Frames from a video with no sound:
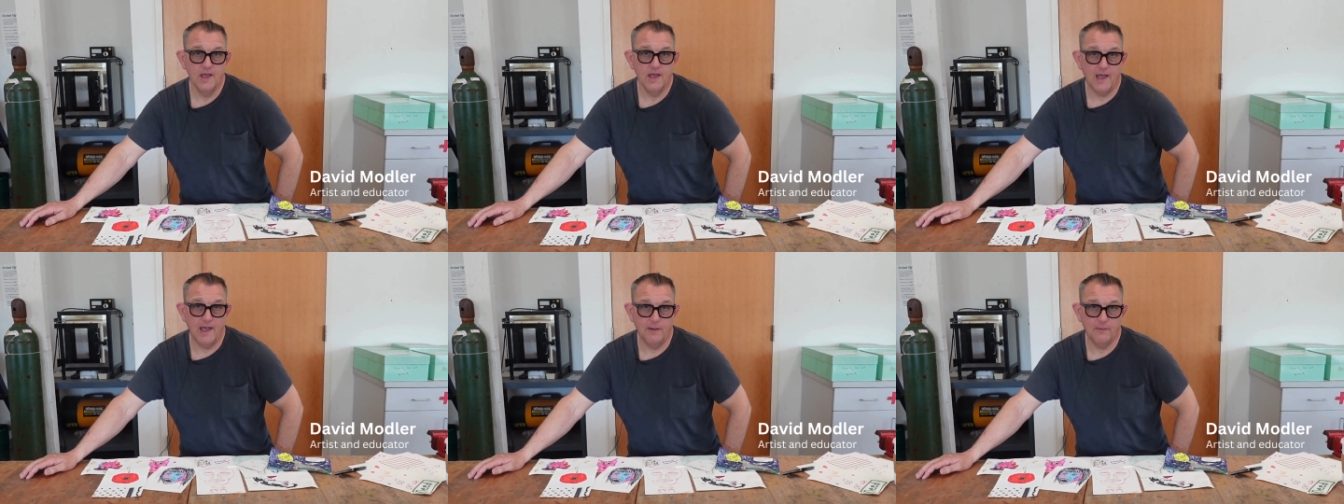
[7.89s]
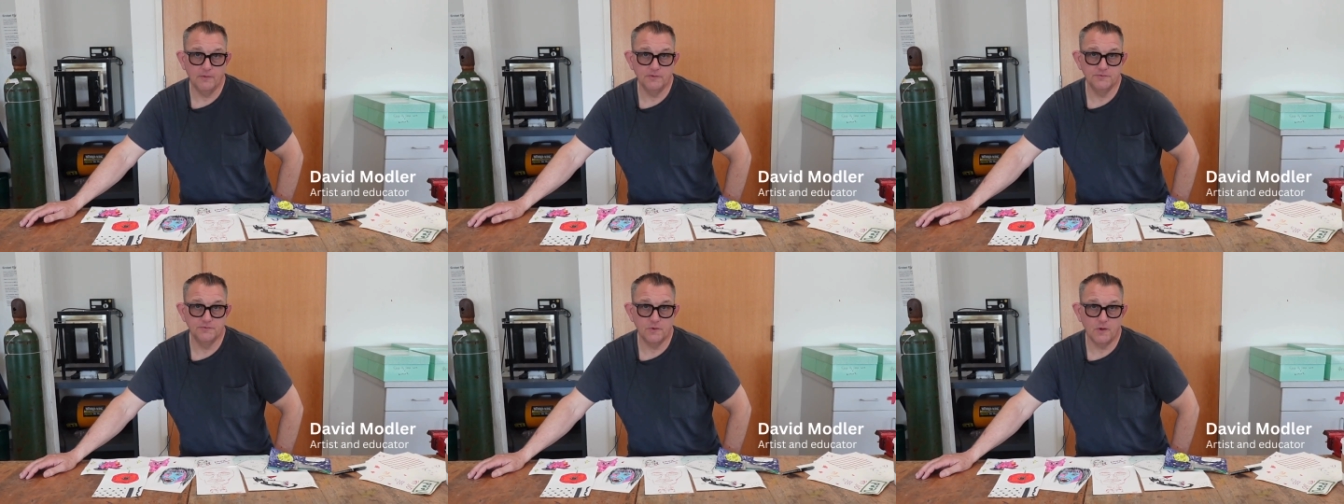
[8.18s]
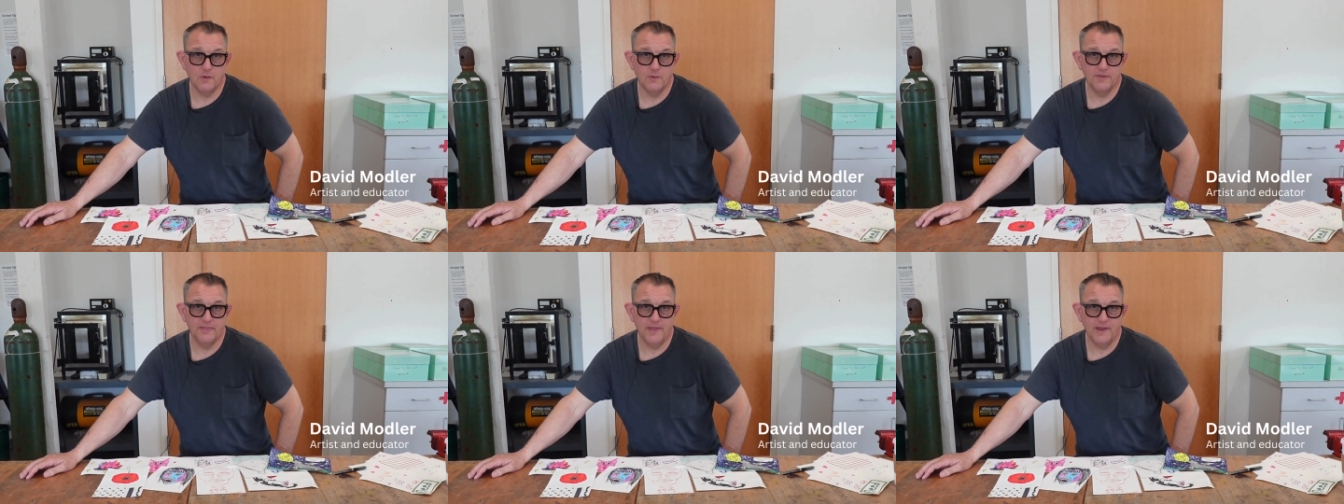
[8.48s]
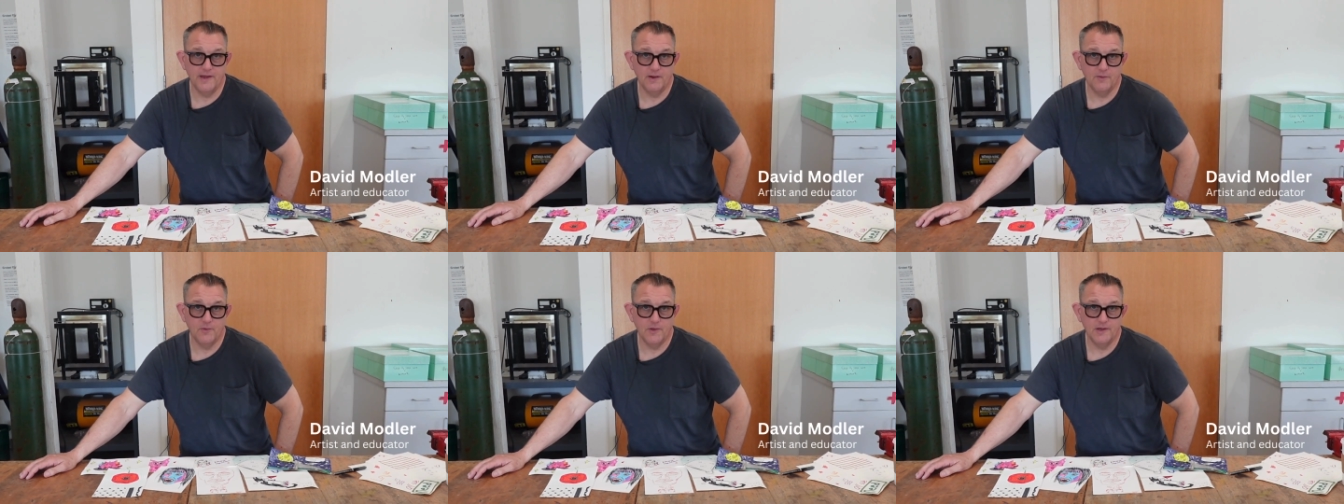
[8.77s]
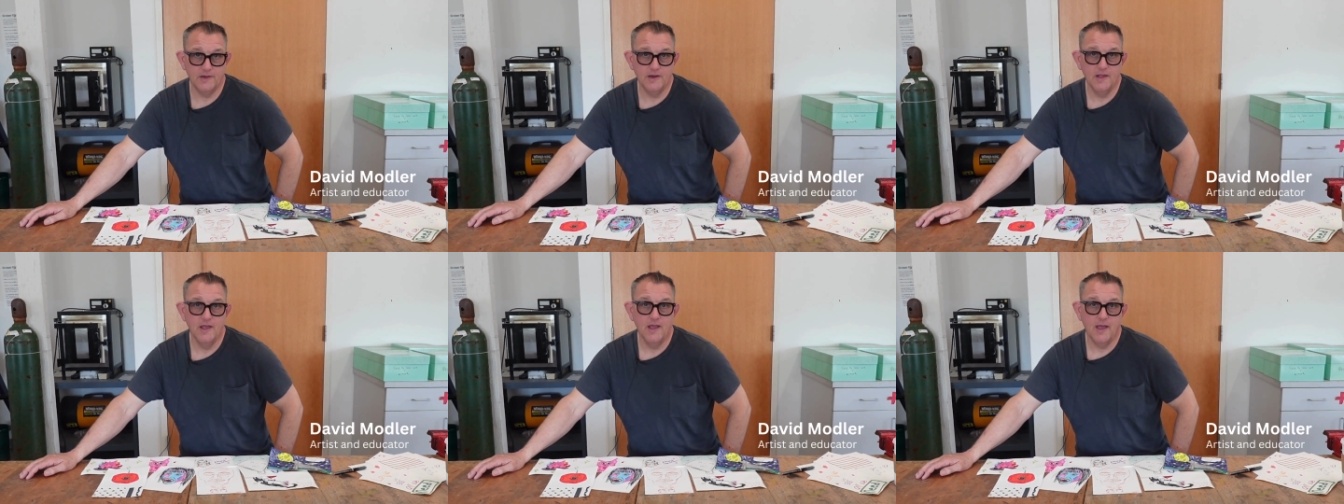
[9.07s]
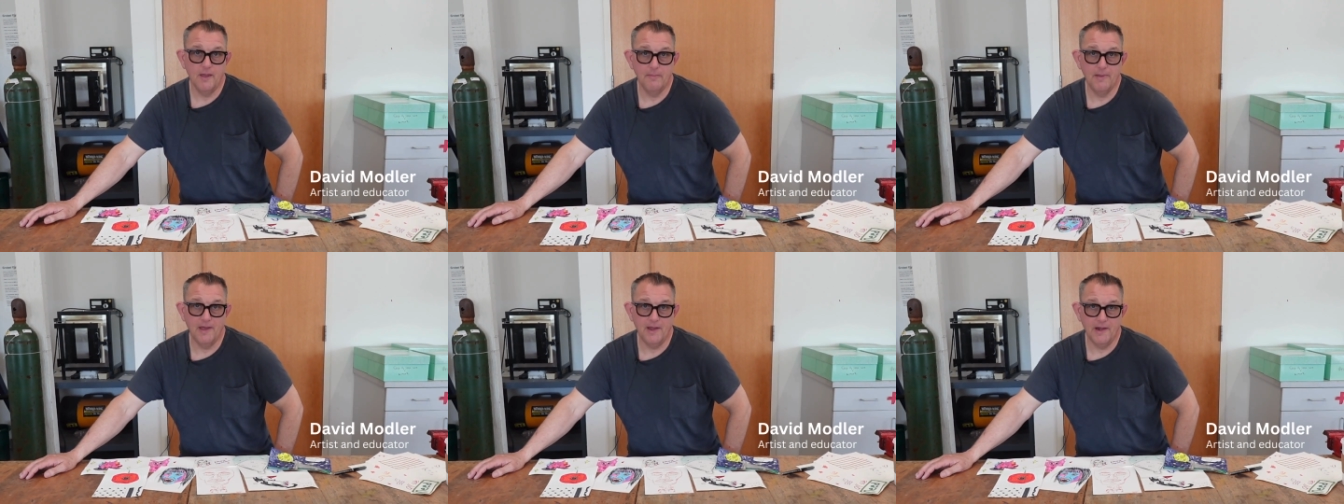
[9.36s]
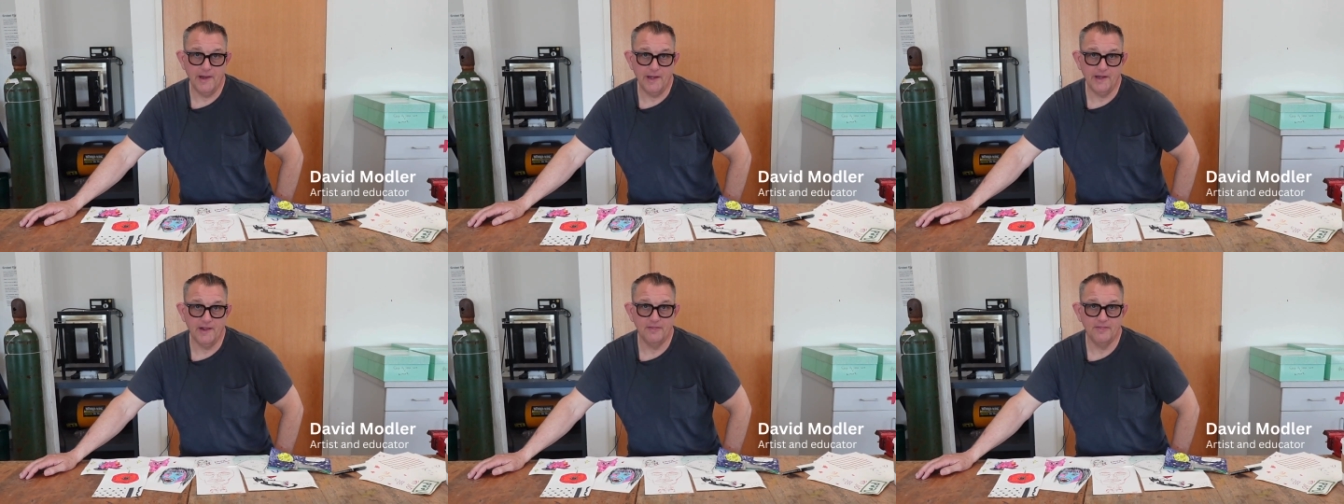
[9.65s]
I Will Draw With Anyone About
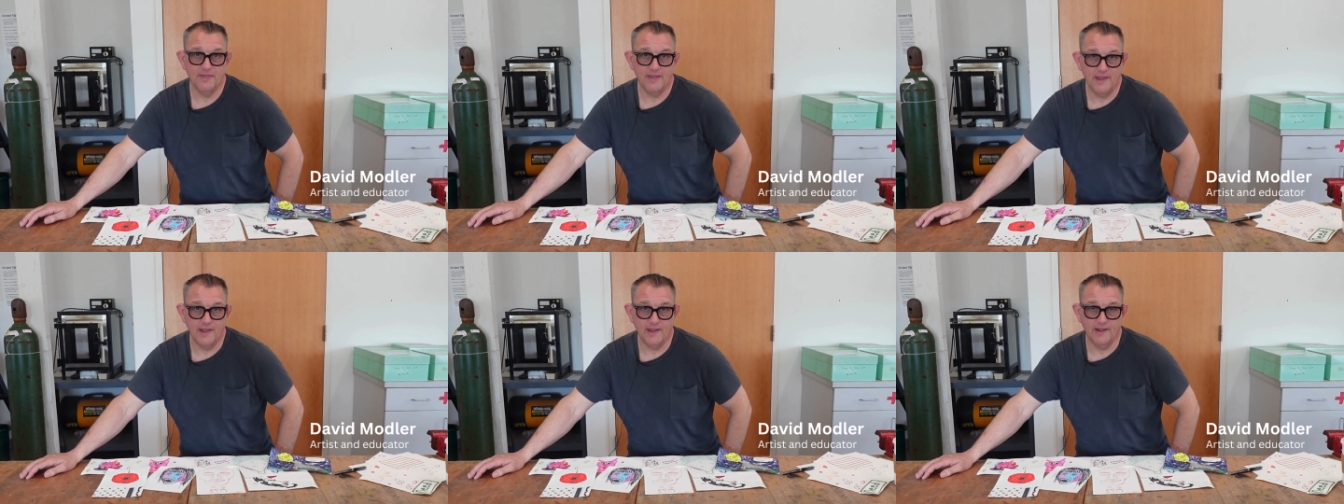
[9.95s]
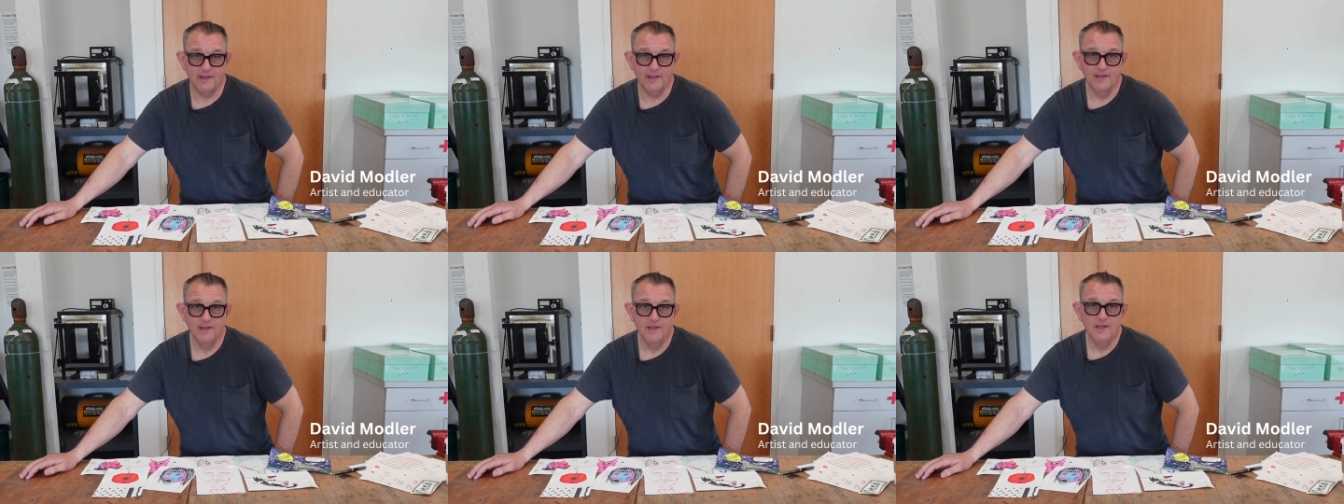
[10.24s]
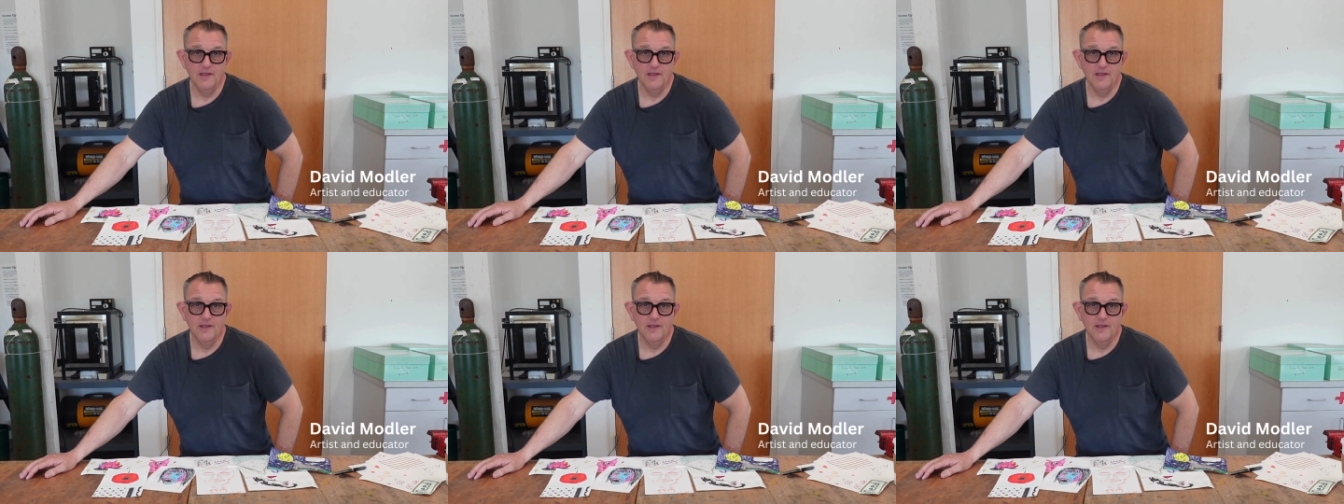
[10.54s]
Anything.